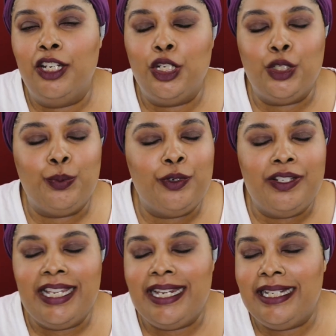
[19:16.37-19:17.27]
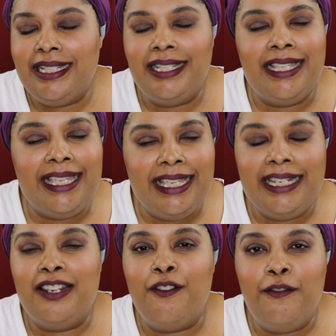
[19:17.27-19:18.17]
100%
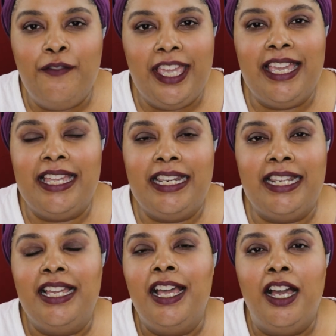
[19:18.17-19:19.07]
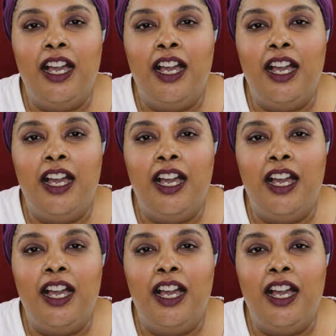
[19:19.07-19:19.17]
in fan